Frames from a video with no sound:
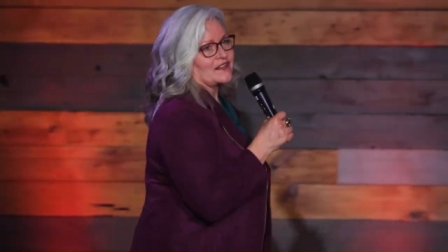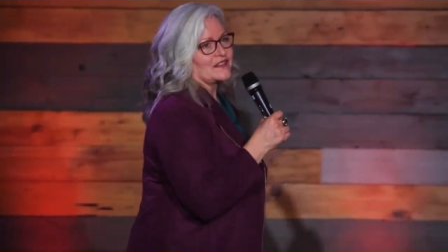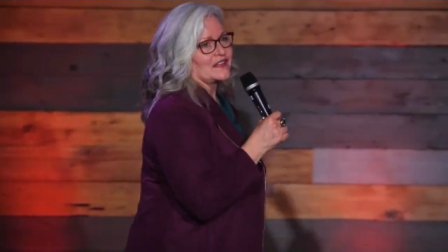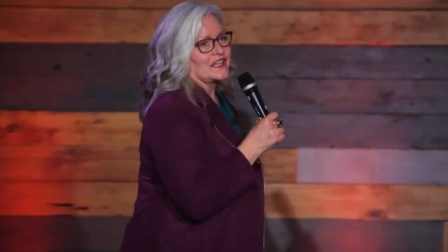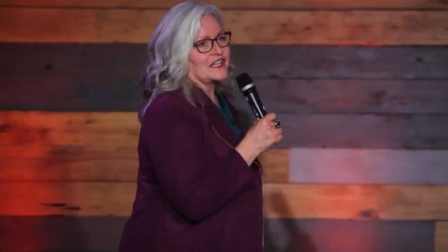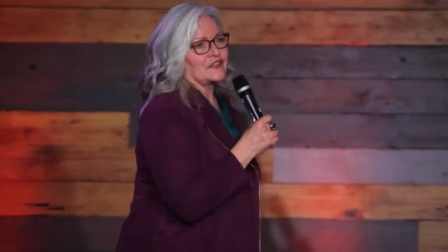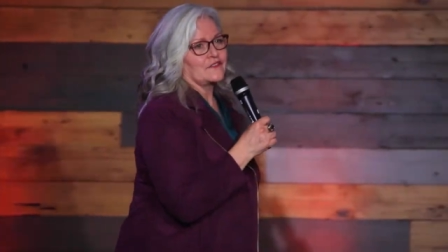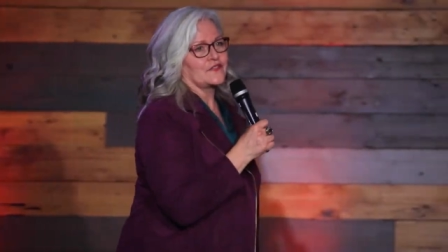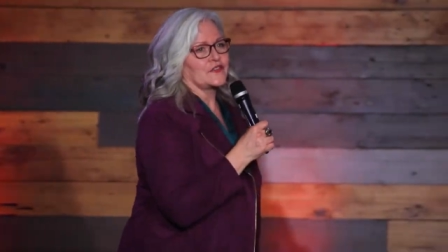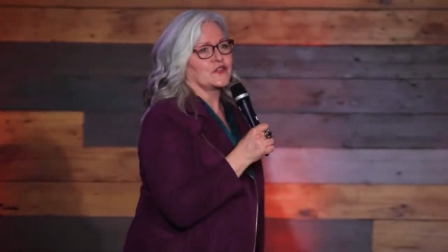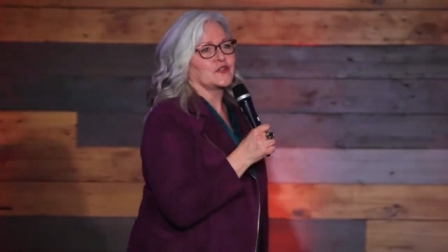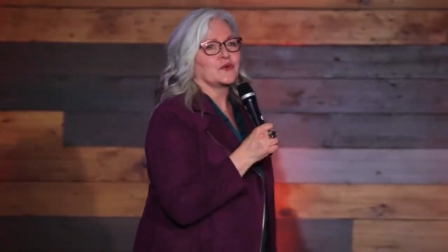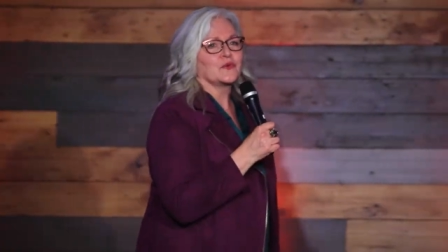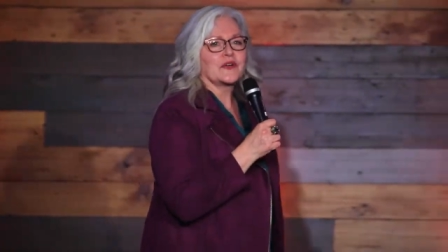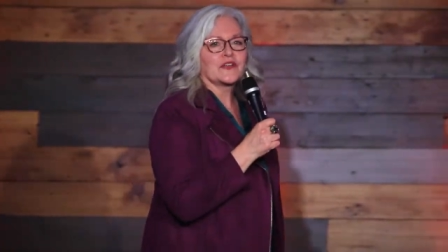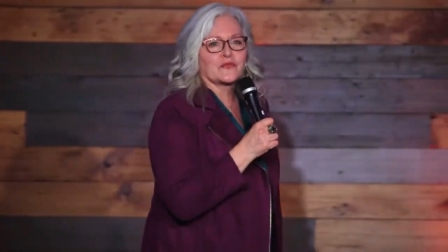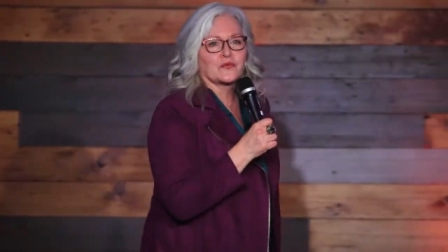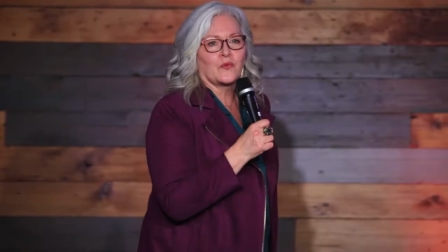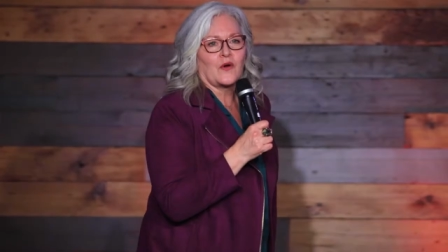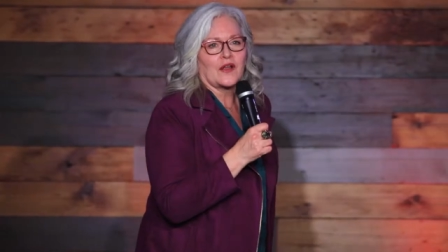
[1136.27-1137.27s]
to leave you
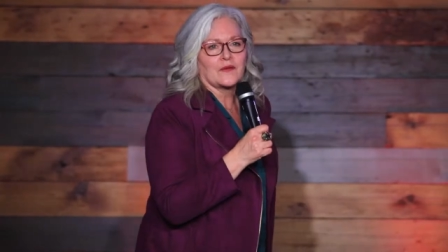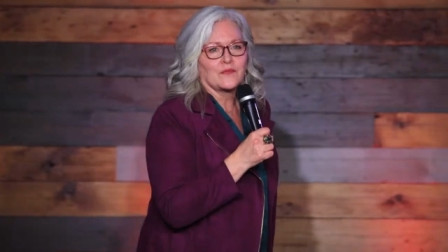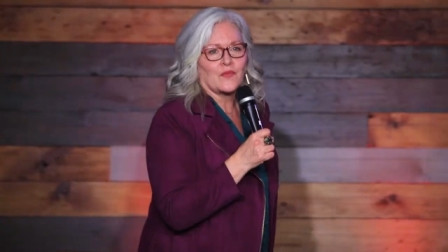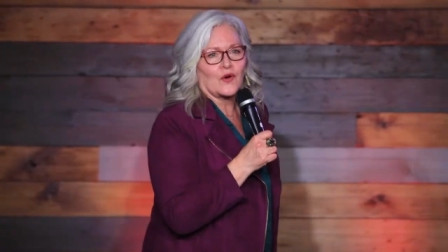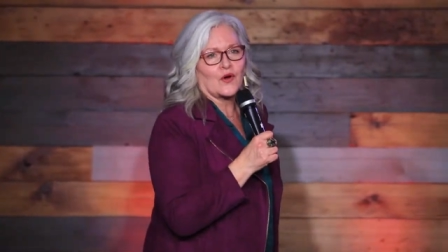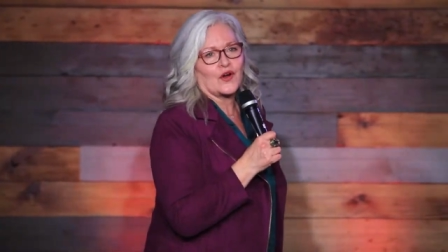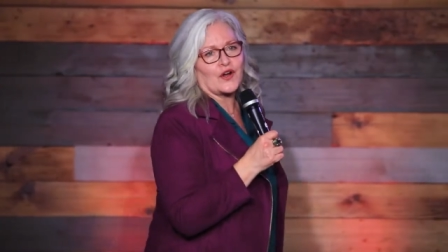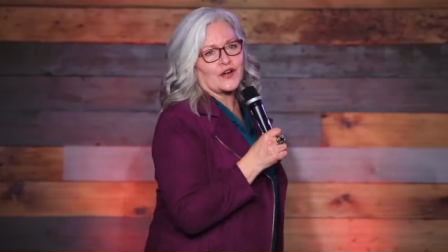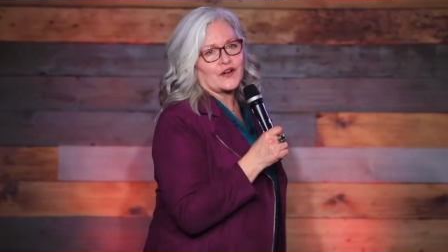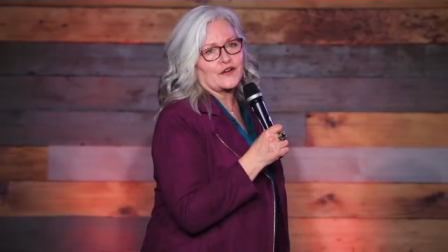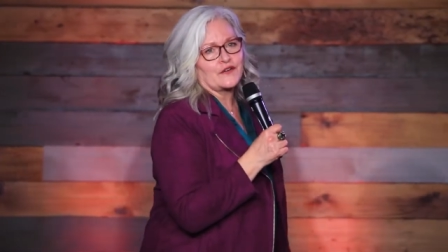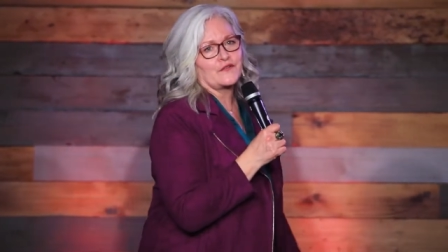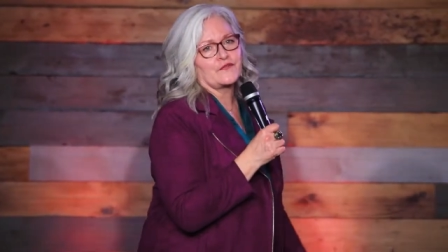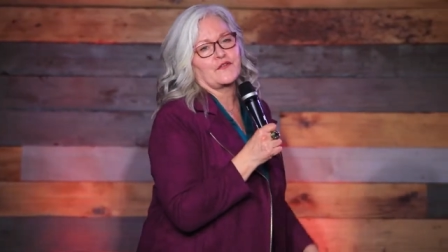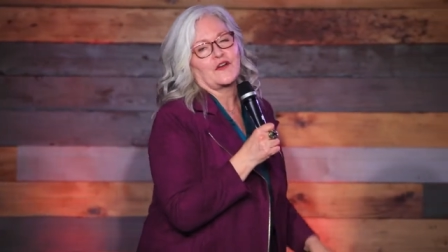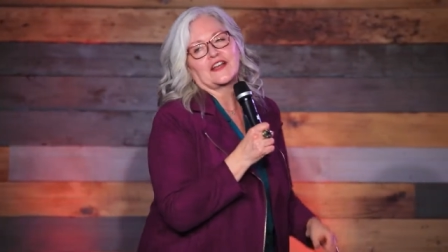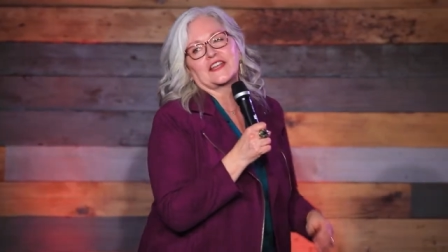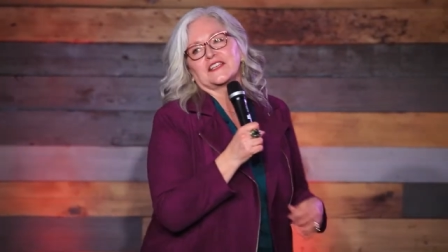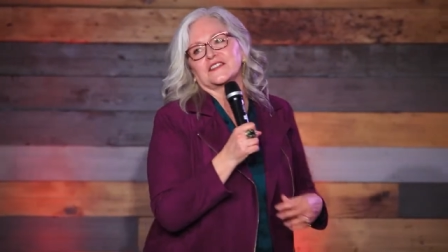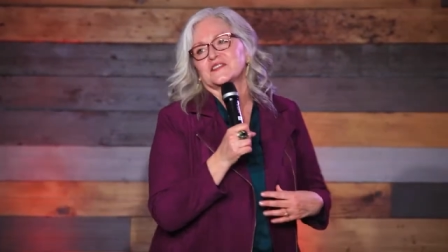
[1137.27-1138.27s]
with one more
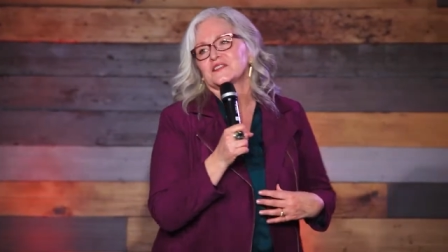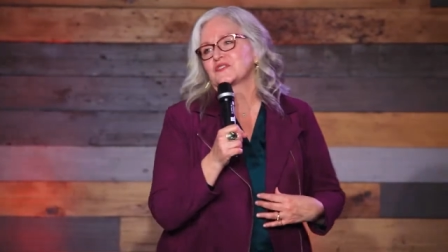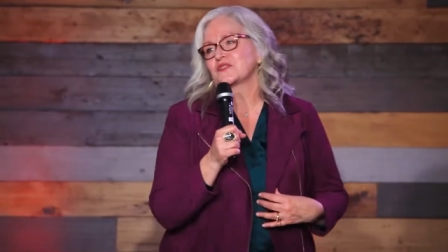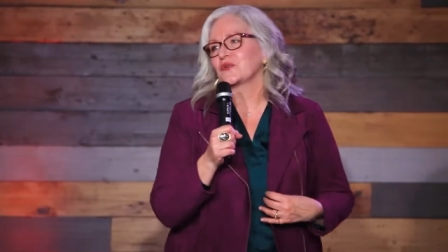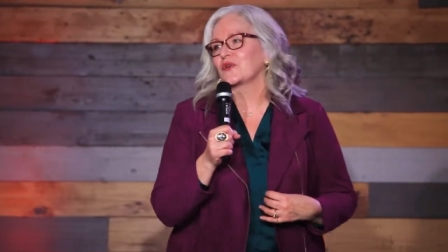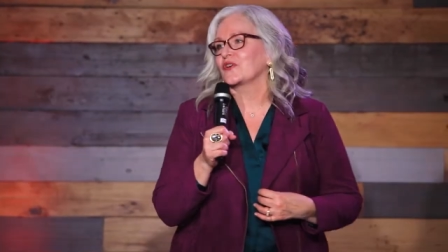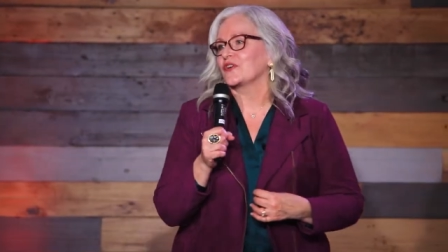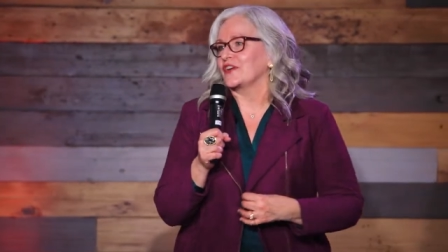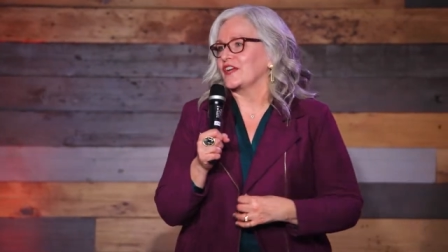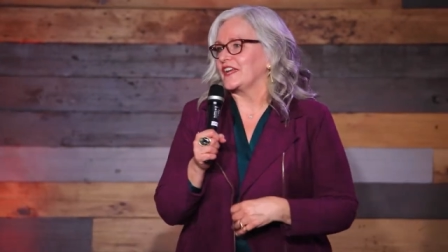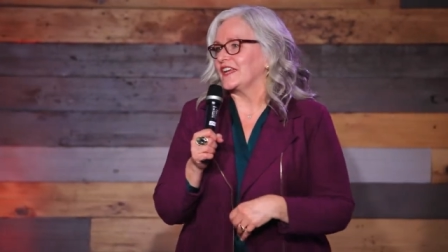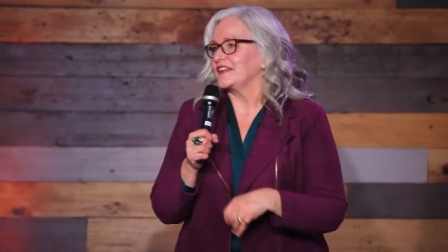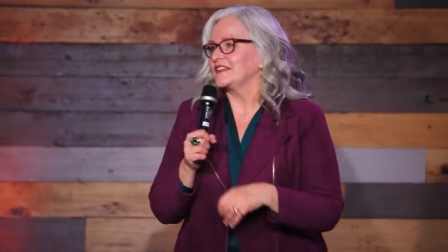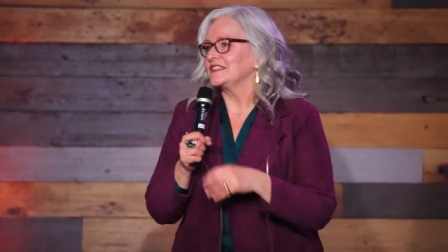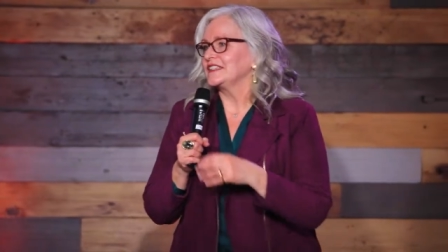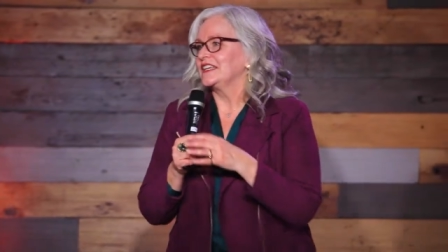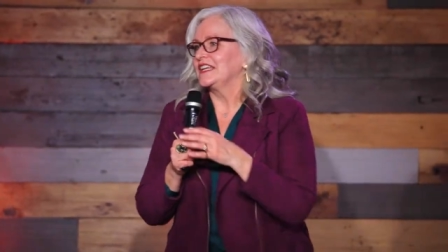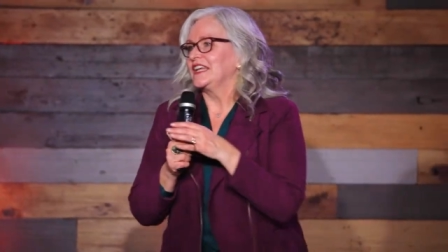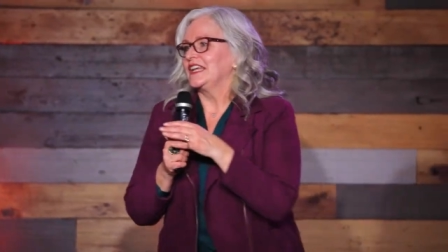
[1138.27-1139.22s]
funny story.